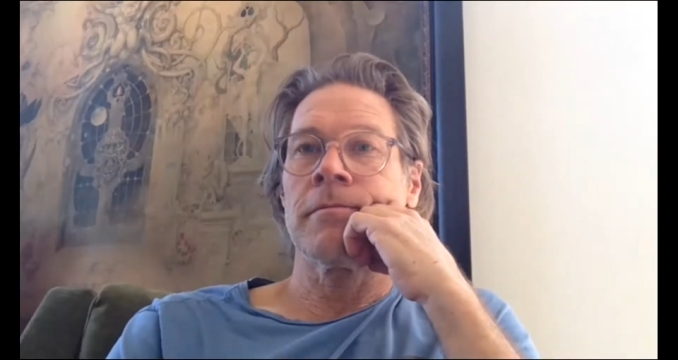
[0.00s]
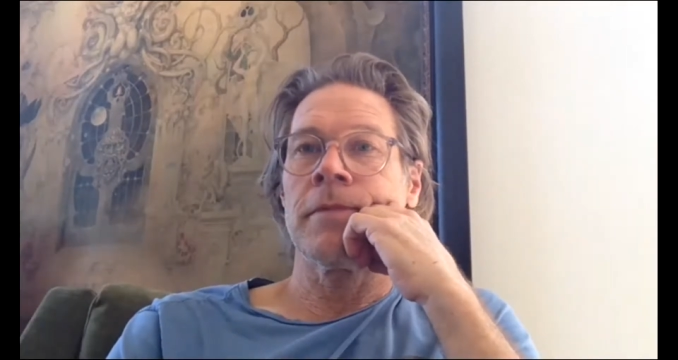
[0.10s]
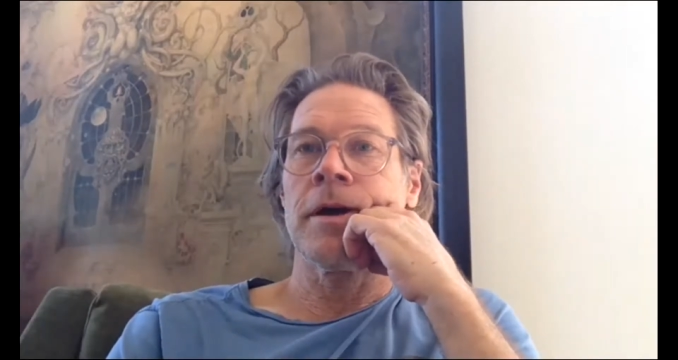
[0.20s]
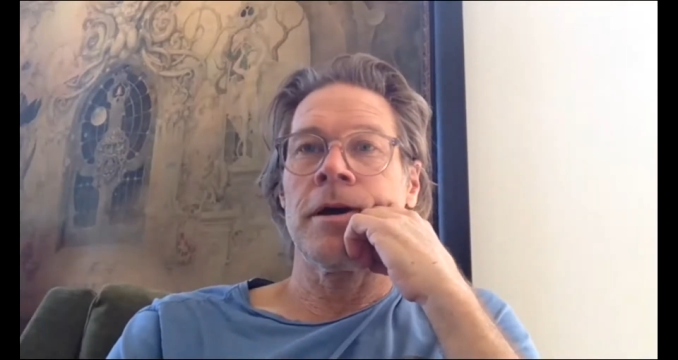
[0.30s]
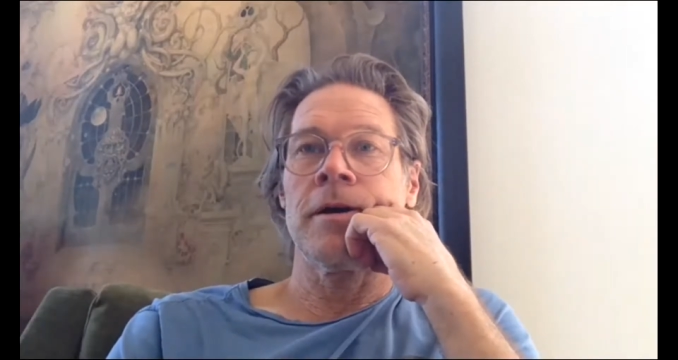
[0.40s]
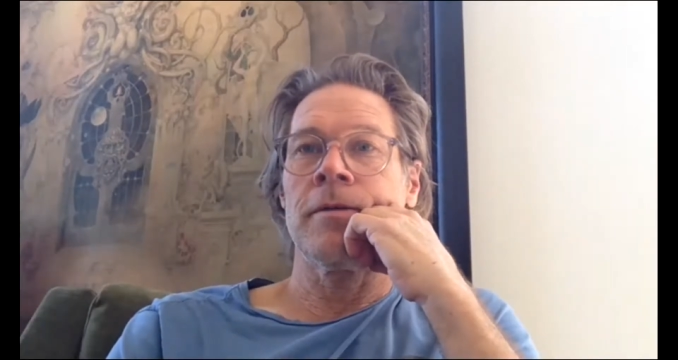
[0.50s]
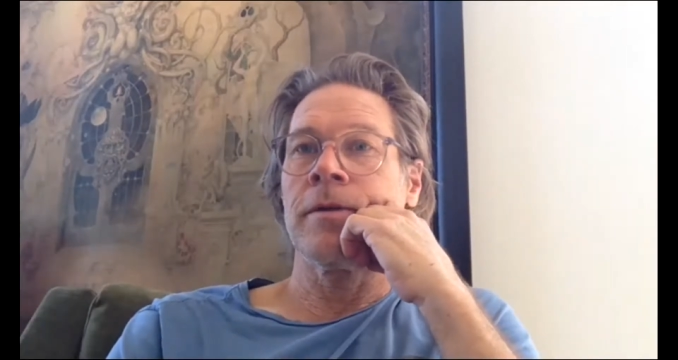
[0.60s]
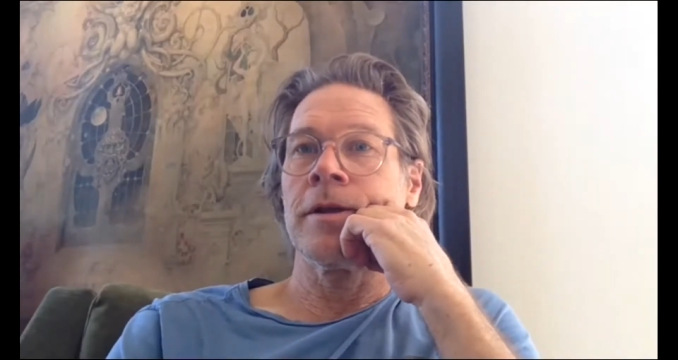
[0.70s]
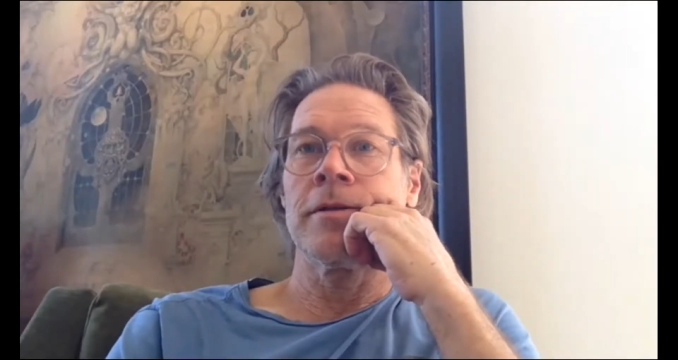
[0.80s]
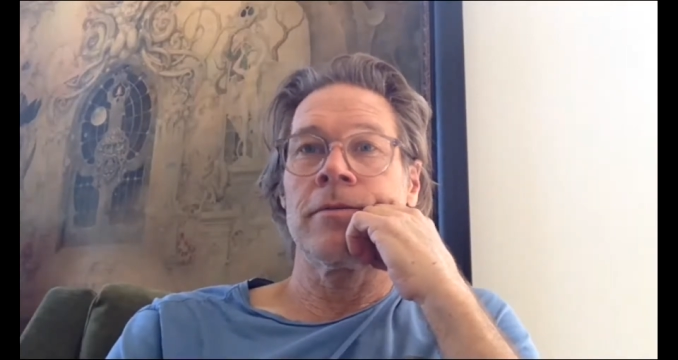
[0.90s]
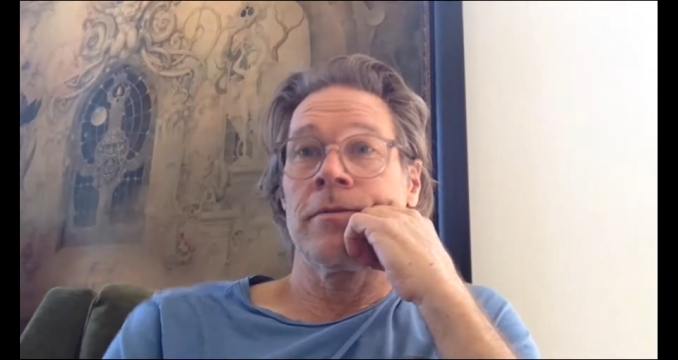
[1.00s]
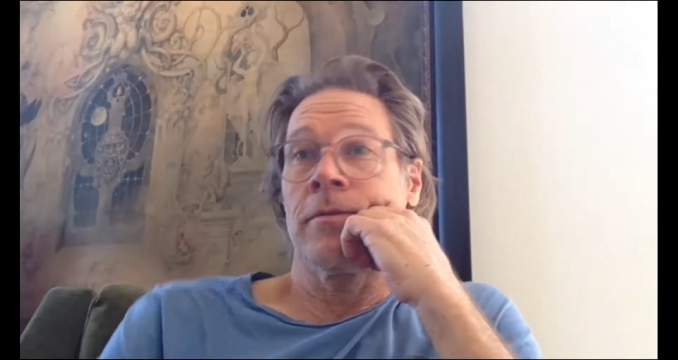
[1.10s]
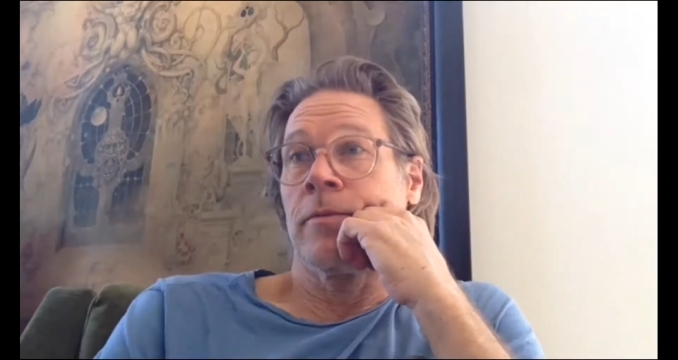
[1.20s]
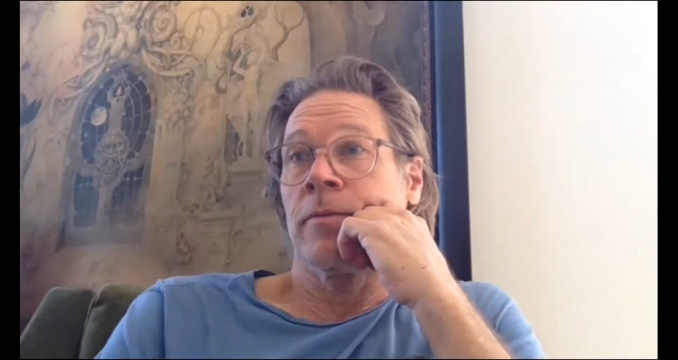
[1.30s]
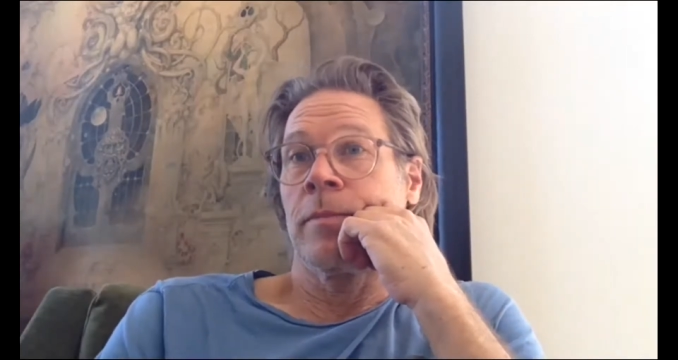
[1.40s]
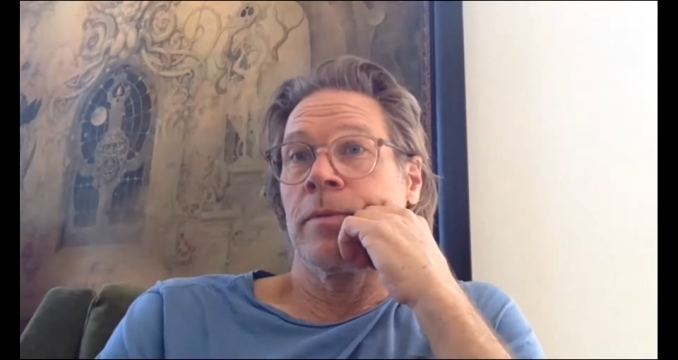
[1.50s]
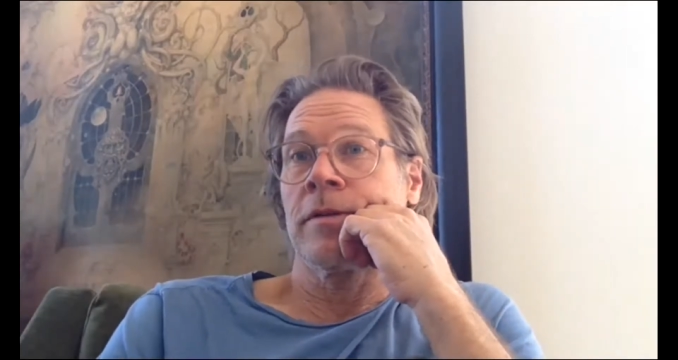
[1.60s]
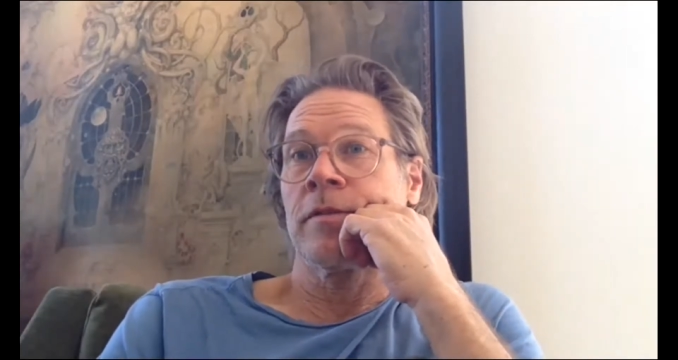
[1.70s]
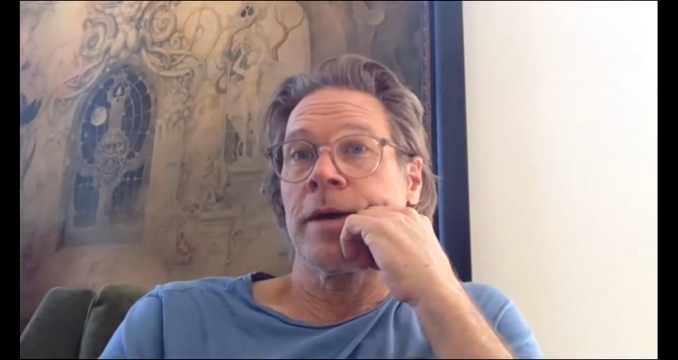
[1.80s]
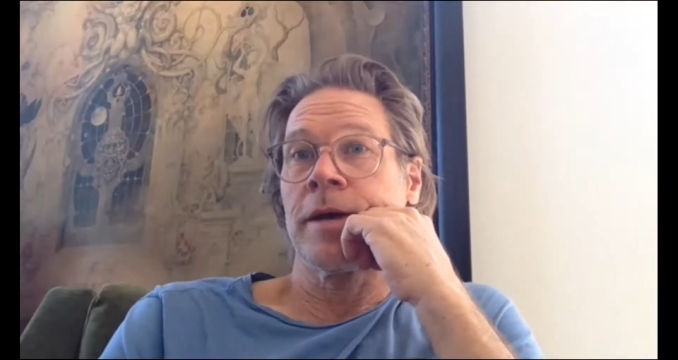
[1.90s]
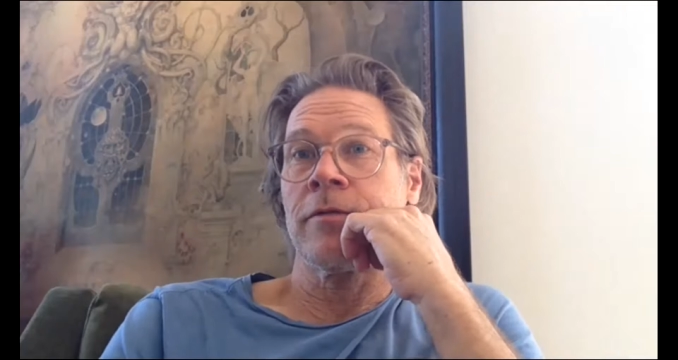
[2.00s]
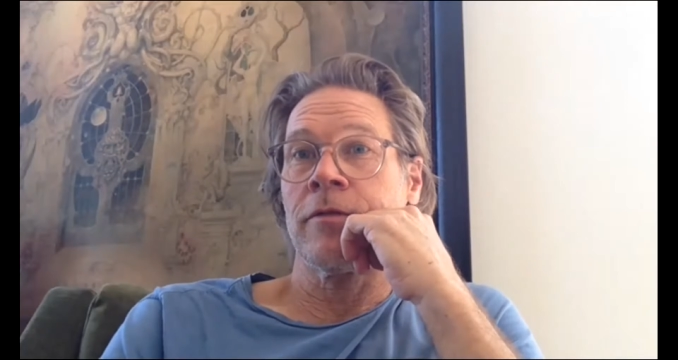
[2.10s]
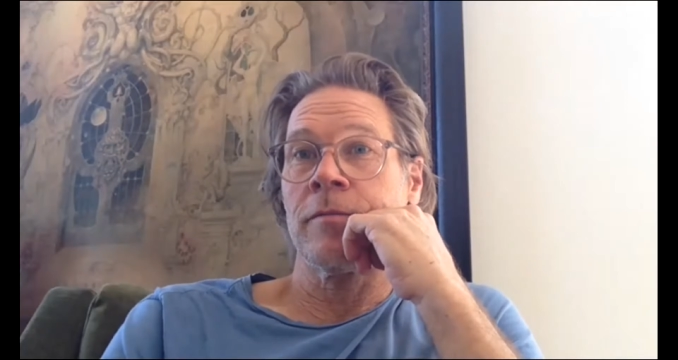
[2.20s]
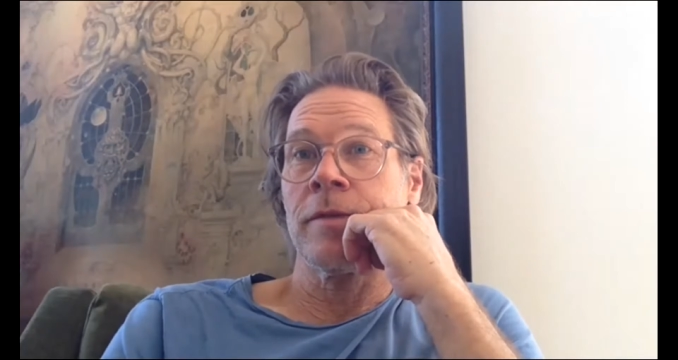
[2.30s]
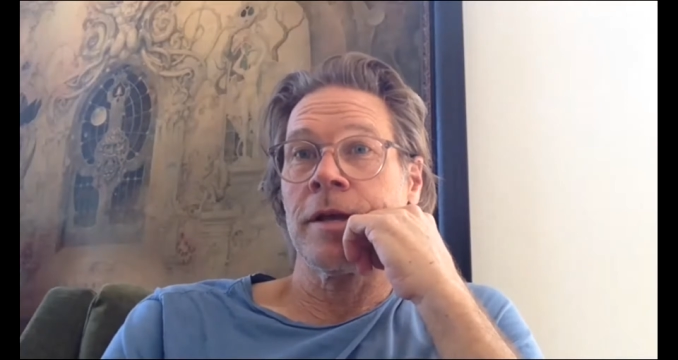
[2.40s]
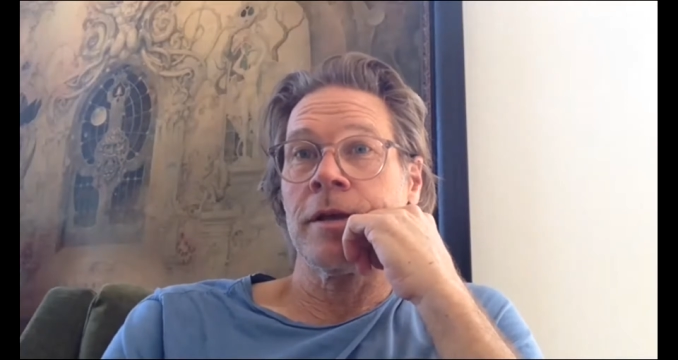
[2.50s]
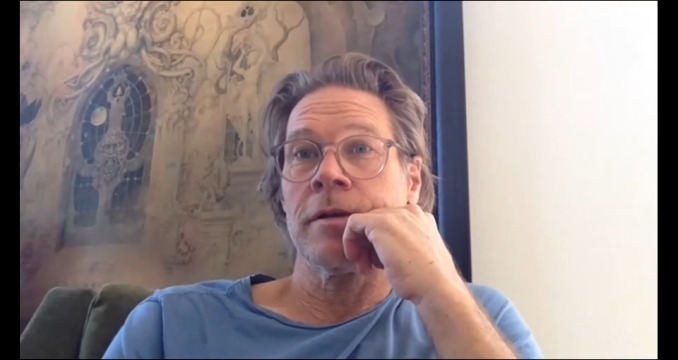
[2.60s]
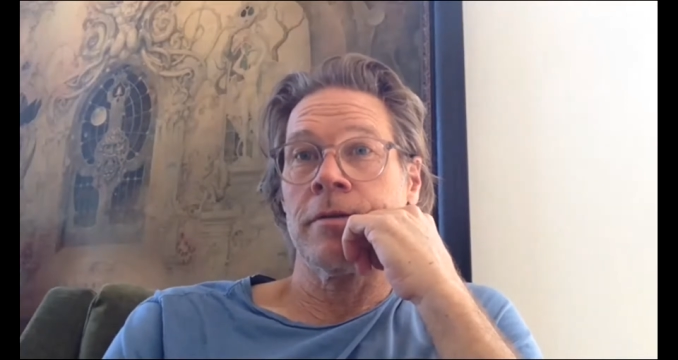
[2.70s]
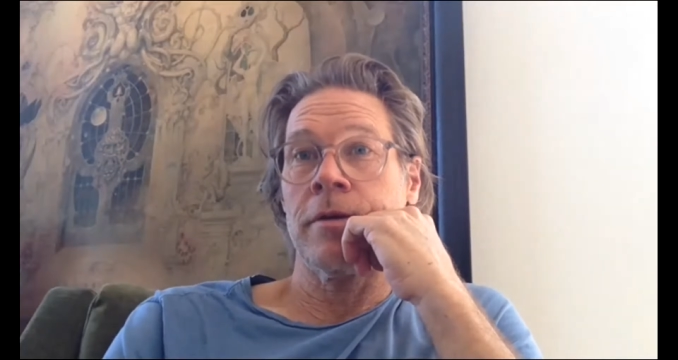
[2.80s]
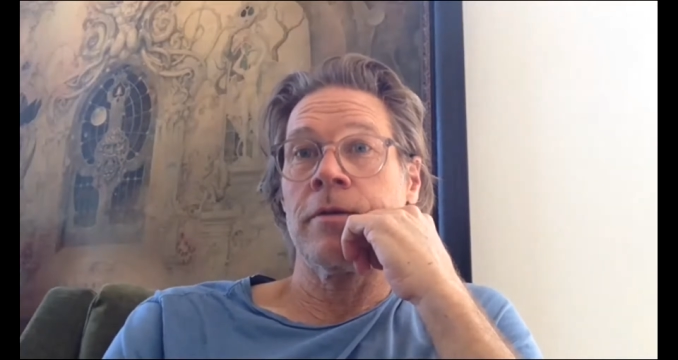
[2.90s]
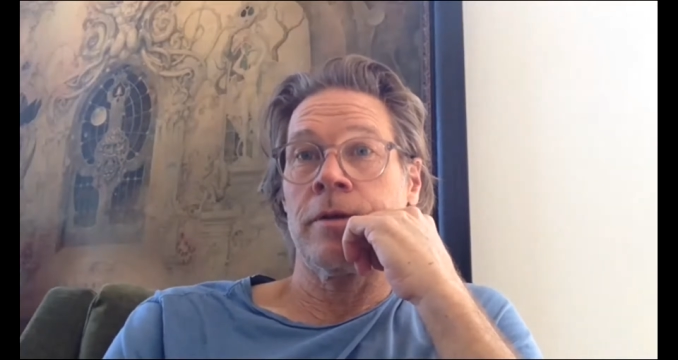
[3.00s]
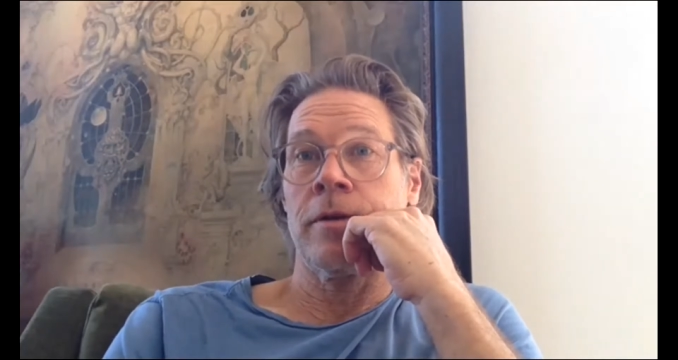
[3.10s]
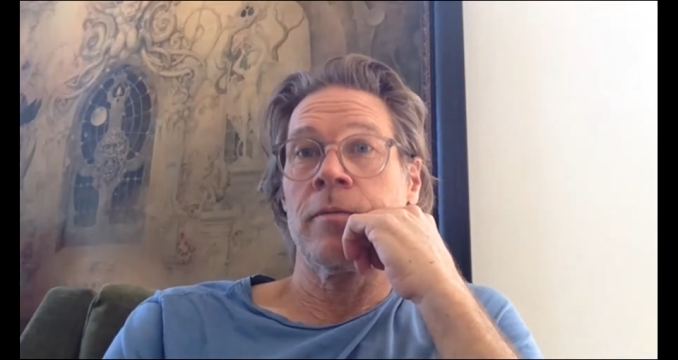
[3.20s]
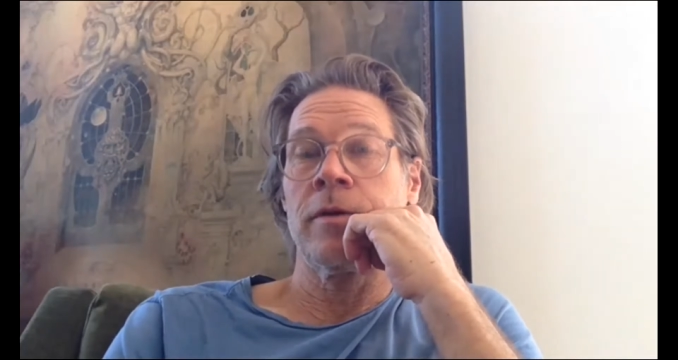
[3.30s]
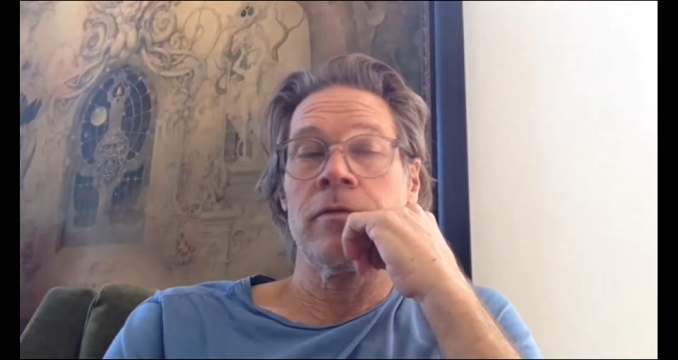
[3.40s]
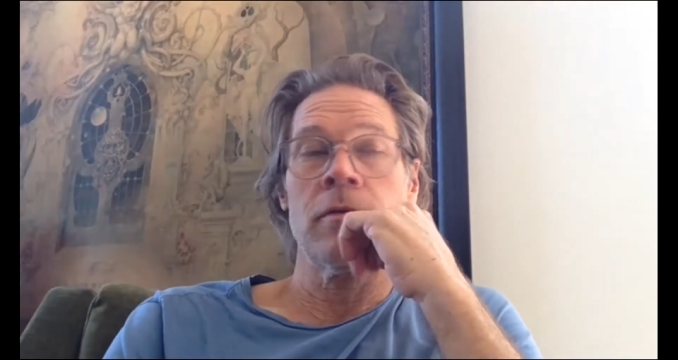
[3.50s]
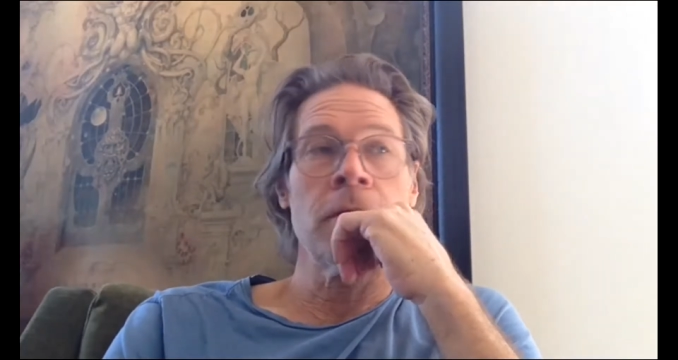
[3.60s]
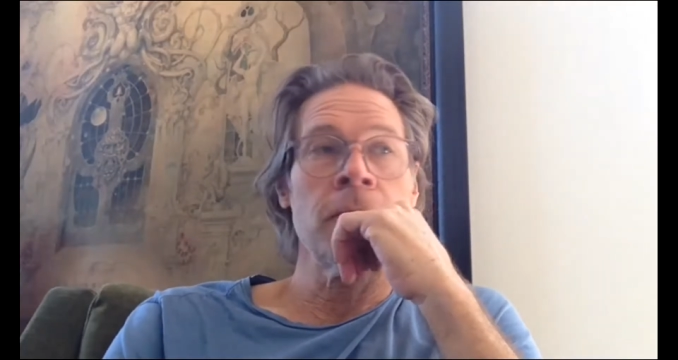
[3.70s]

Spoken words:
what people expect from me or would know me for.